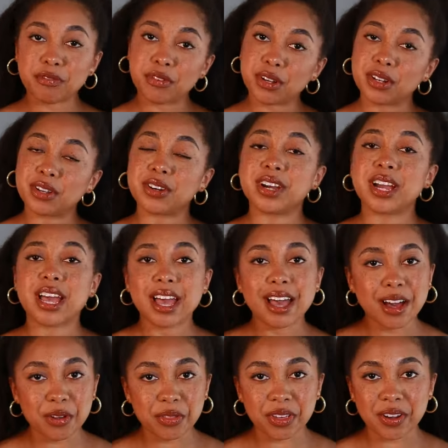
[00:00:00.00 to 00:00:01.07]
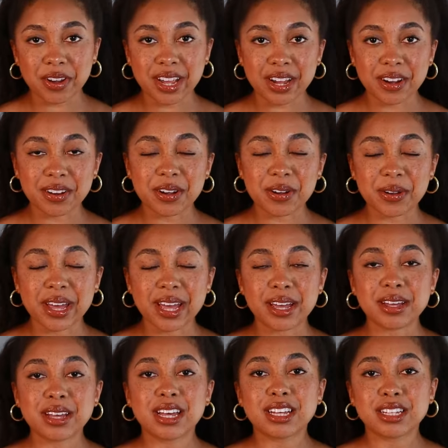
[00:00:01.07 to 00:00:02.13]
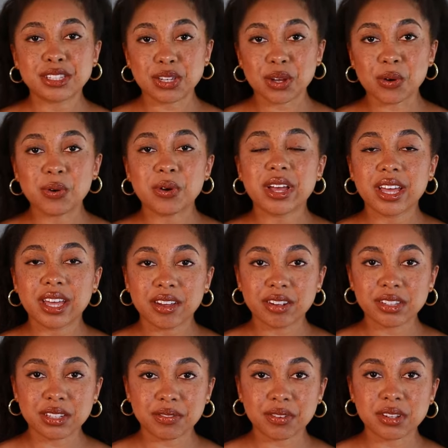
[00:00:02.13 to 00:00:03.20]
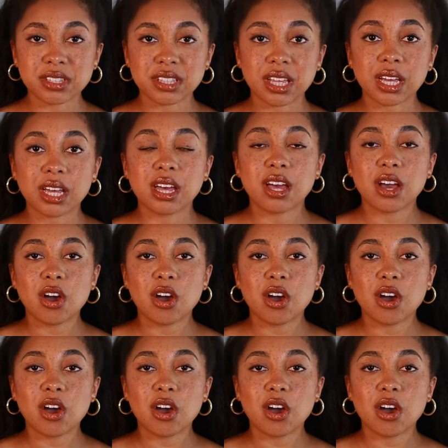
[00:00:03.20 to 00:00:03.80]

fuller, healthier hair, okay? So here's the first thing.